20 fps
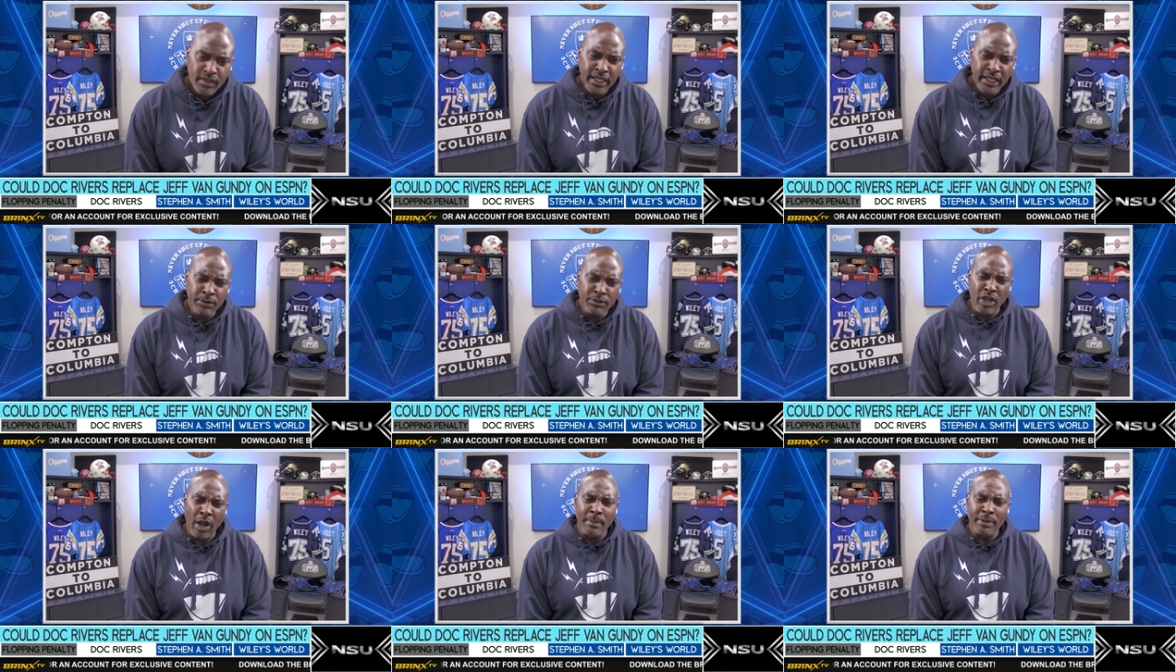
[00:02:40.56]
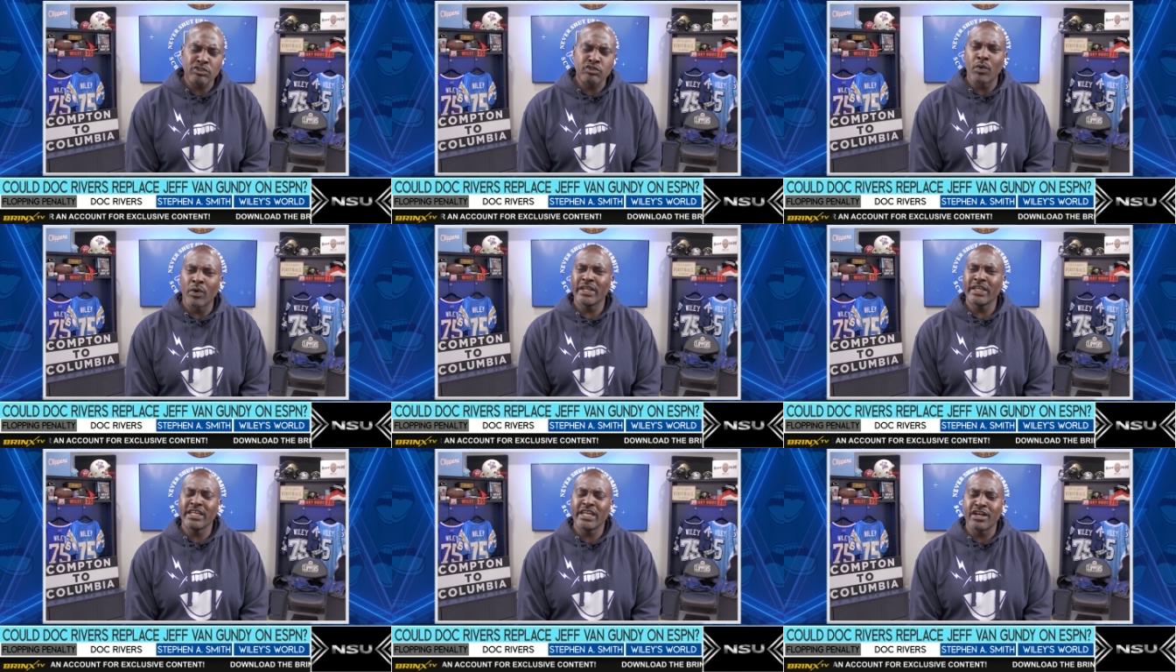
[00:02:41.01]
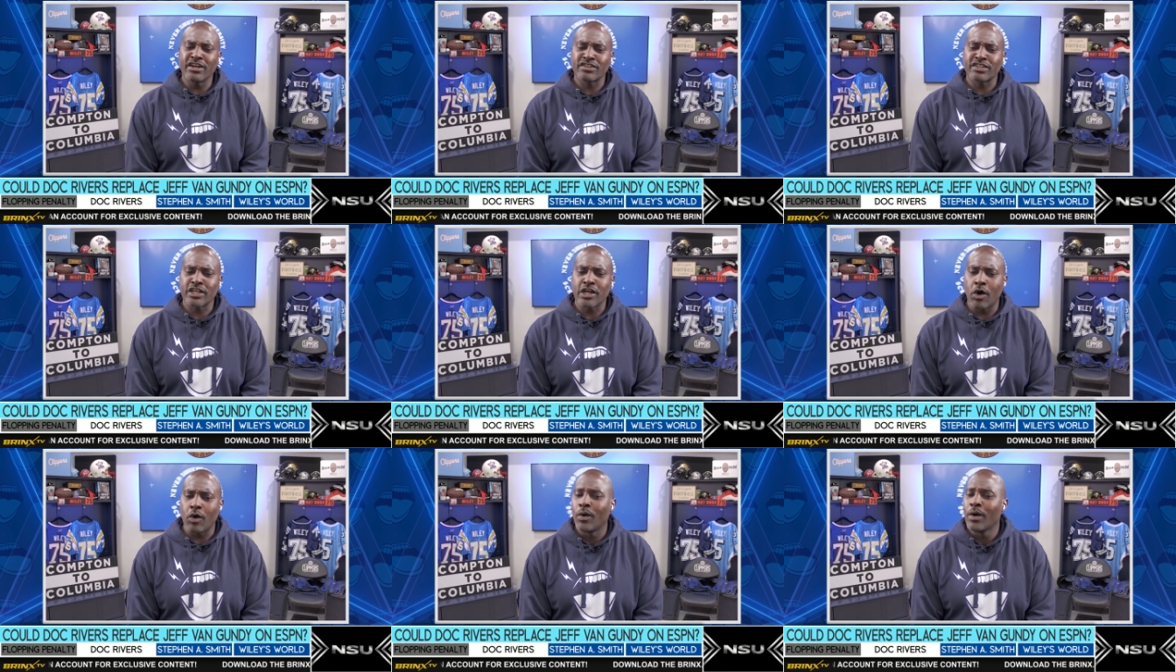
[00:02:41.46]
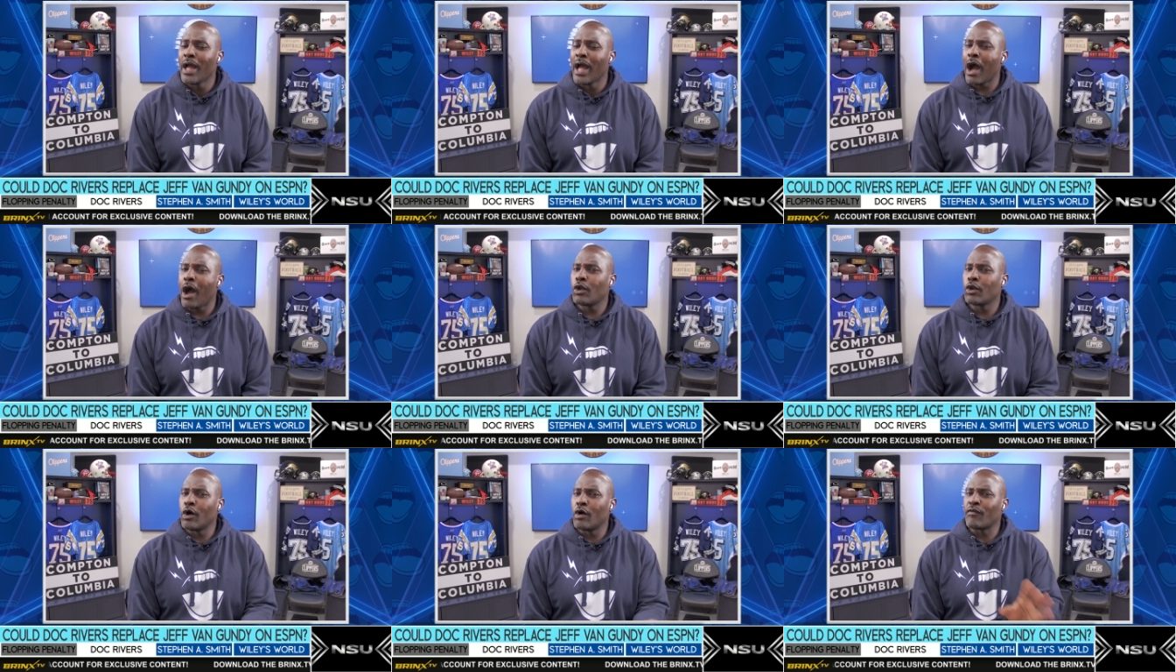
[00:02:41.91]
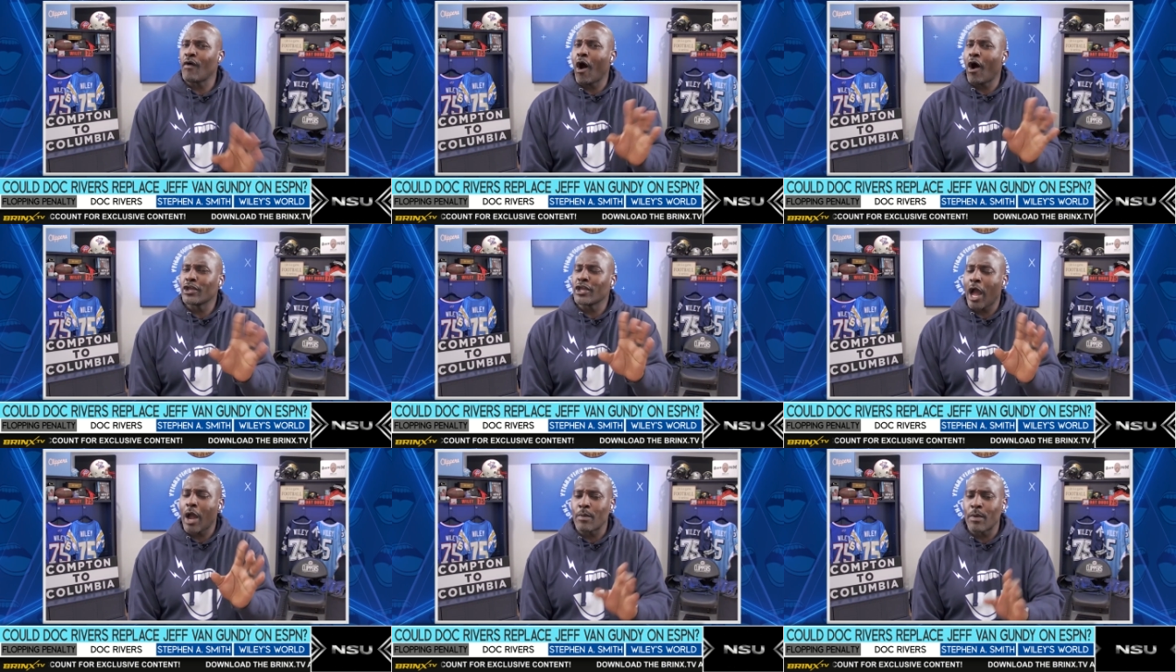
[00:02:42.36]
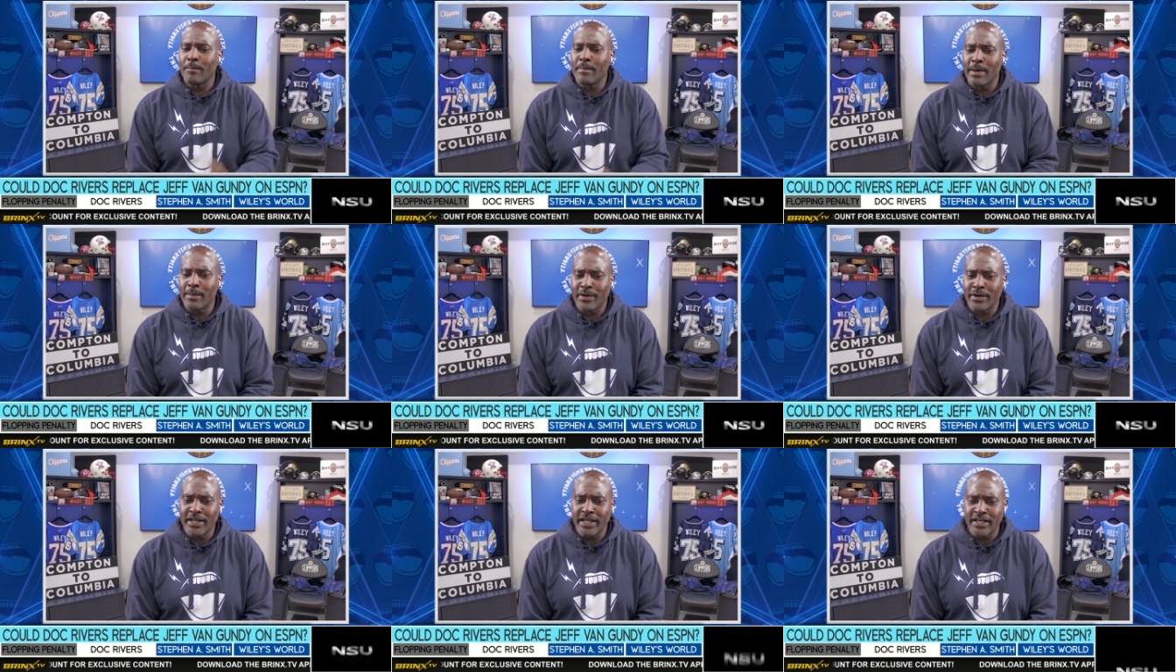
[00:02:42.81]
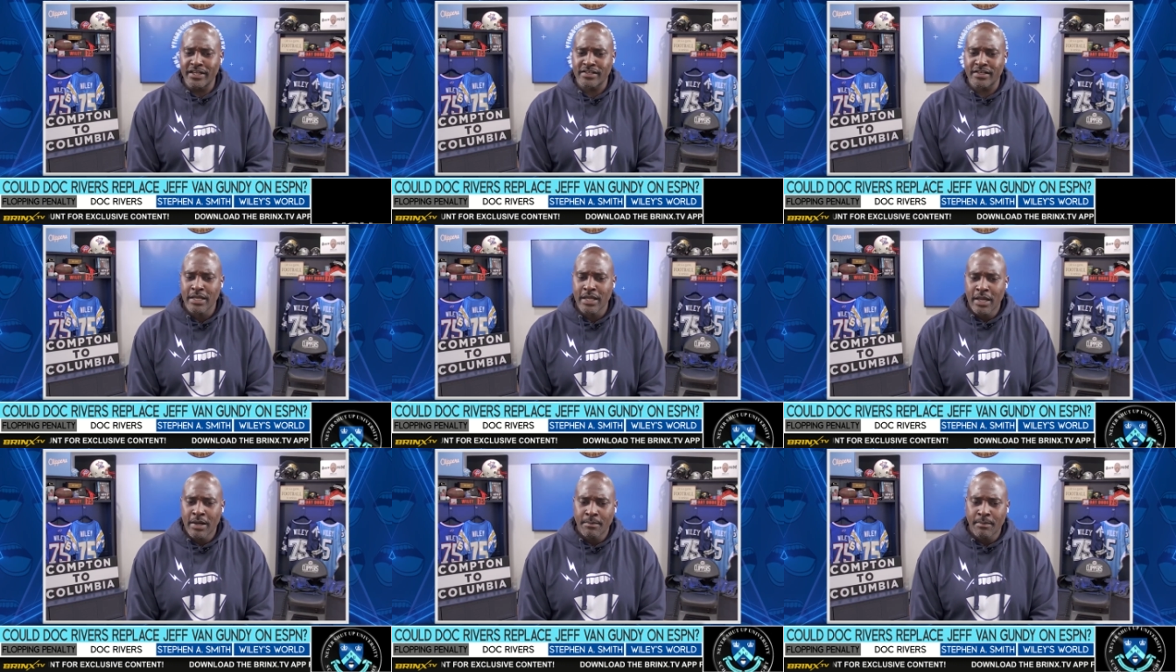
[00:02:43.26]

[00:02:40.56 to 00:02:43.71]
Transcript: It was almost 20 years ago. I don't know if all y'all remember this,